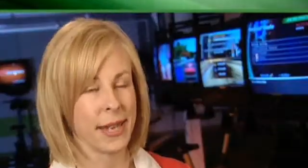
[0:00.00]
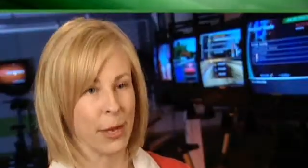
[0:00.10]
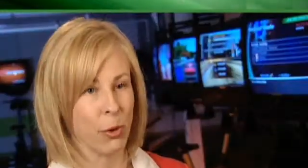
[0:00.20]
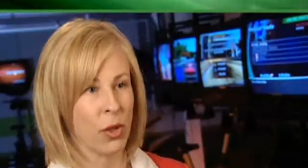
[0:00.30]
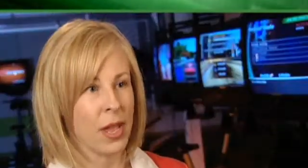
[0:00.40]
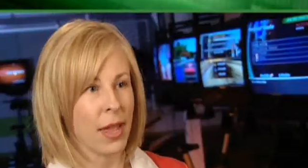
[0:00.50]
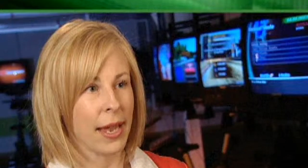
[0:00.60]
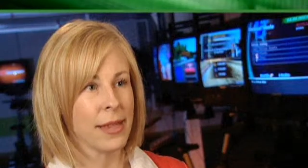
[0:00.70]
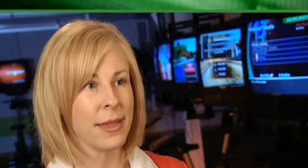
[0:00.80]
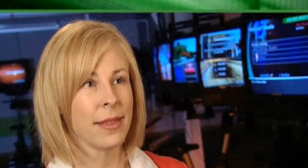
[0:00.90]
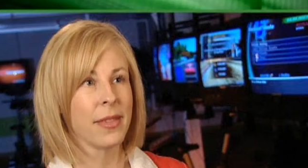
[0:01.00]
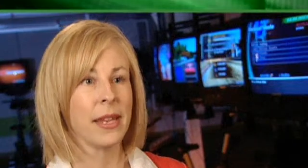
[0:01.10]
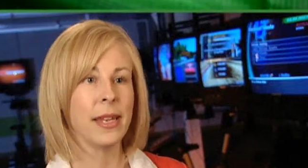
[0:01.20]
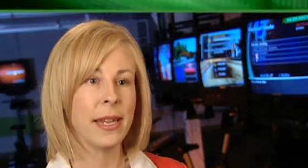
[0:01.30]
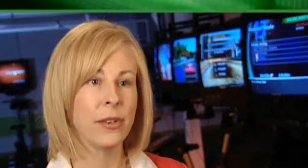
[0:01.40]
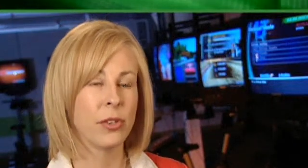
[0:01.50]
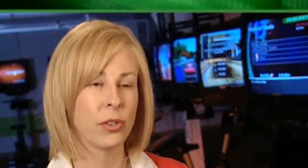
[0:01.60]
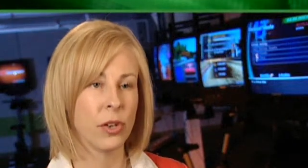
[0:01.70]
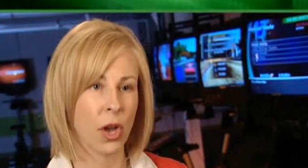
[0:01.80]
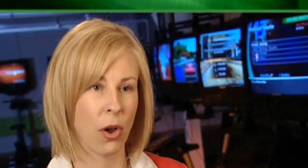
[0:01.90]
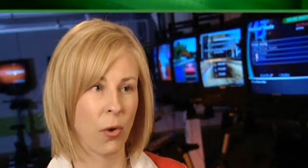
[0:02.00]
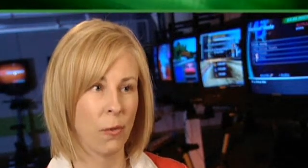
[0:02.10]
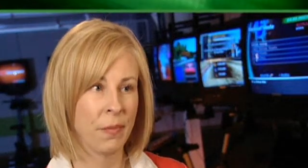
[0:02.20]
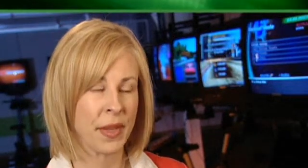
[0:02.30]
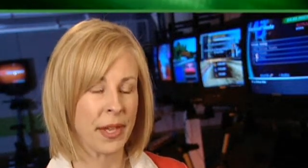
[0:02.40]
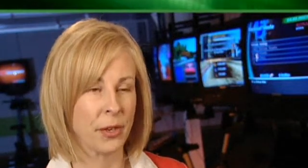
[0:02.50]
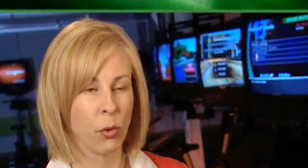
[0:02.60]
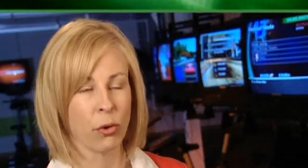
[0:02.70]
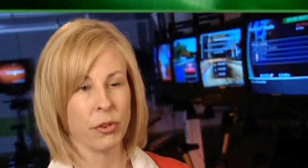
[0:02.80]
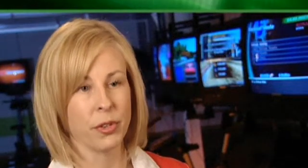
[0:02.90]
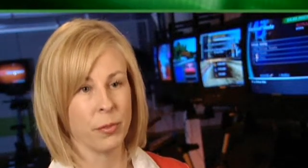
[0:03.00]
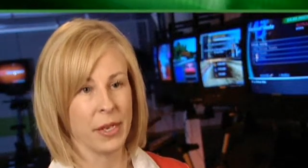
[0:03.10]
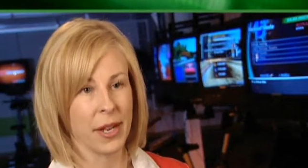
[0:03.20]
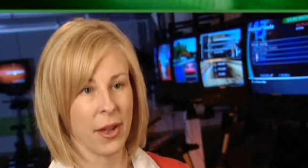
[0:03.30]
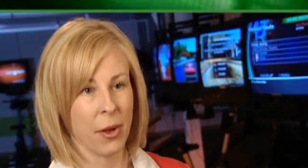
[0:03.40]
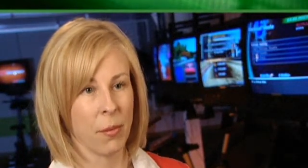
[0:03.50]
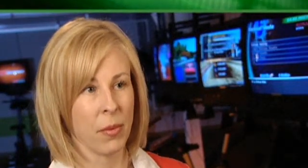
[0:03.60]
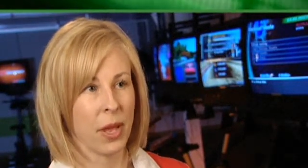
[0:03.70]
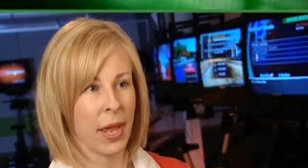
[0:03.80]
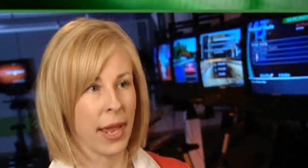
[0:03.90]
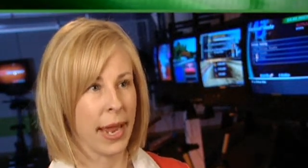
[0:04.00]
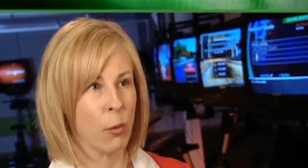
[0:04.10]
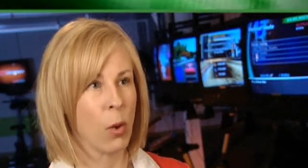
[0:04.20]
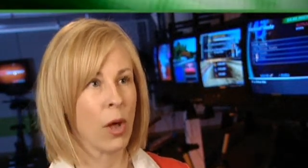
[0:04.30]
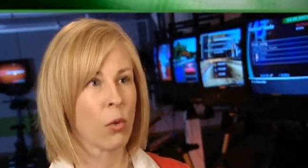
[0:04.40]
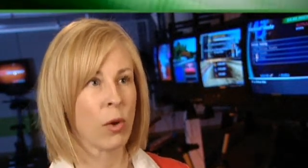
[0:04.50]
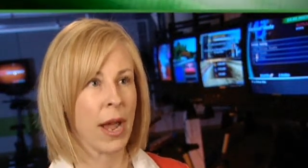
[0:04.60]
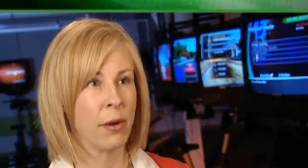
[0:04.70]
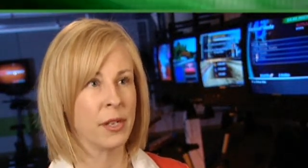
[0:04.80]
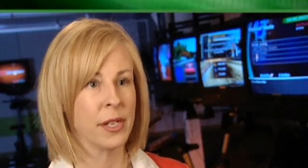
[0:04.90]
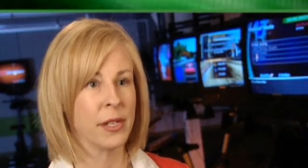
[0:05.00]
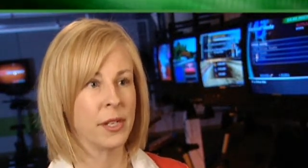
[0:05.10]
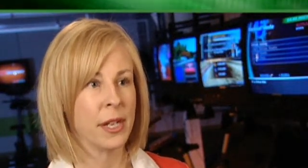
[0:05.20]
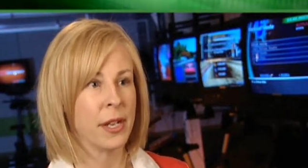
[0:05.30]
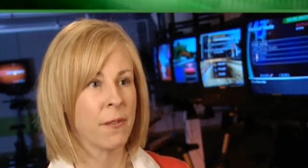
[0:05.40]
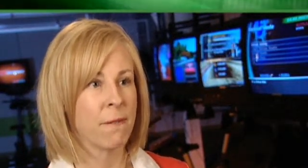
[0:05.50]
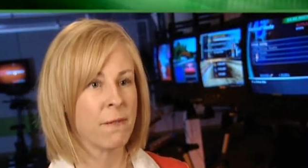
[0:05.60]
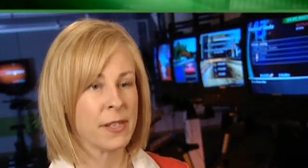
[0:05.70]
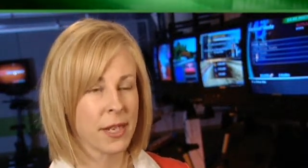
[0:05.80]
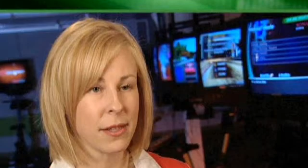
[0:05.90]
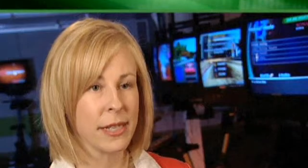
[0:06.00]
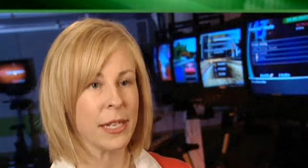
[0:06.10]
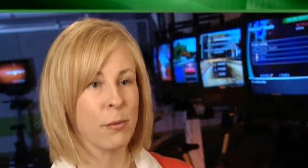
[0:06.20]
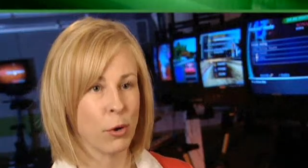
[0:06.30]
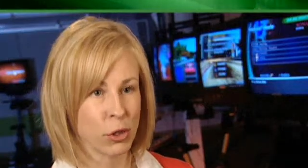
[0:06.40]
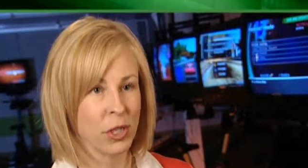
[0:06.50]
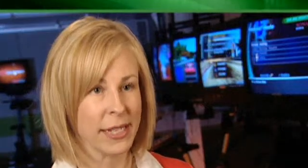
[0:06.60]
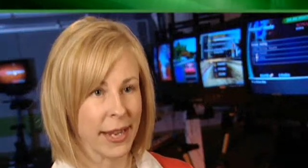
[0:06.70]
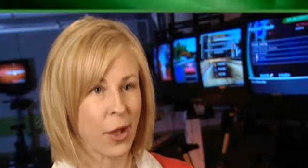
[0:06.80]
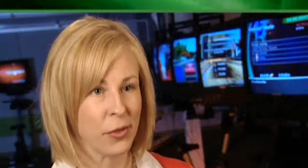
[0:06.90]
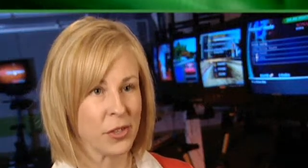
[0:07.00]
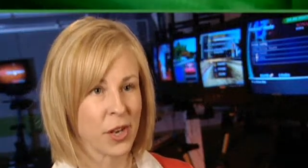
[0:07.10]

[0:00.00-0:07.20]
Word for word: table, anything that they need to know in order to become a well rounded, physically and emotionally healthy